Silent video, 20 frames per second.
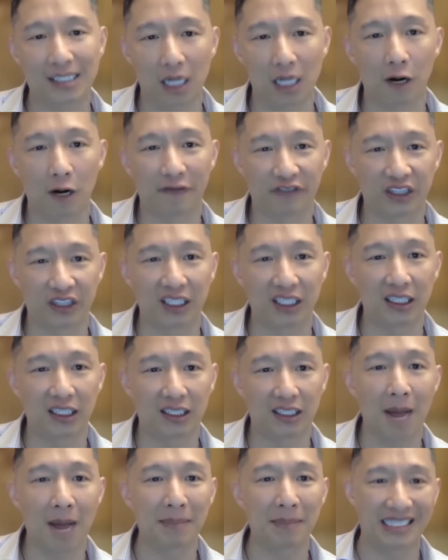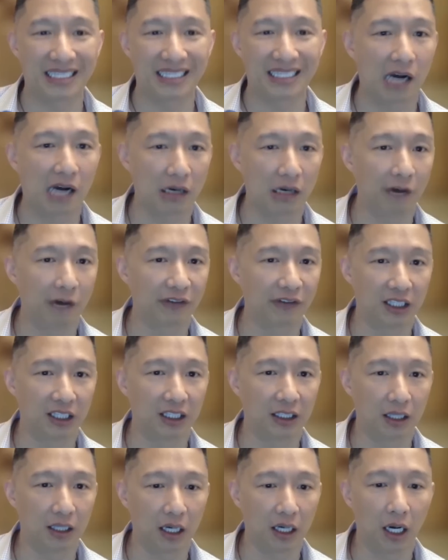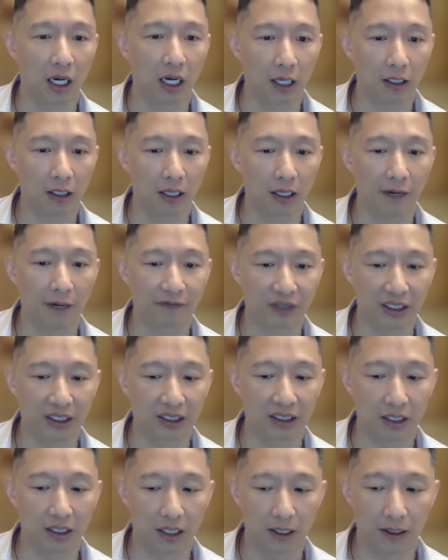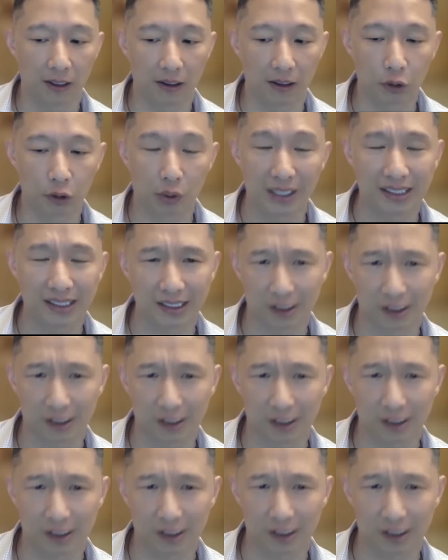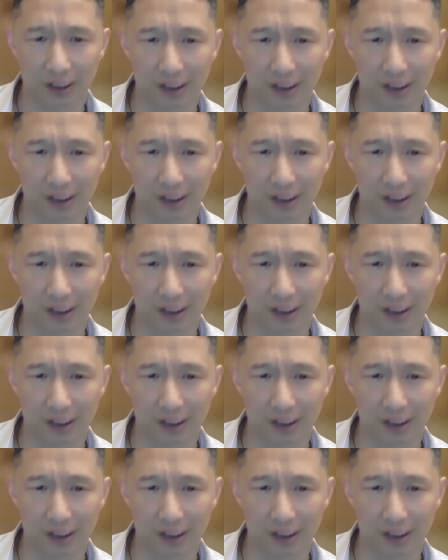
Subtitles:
of the coming down of the USSR.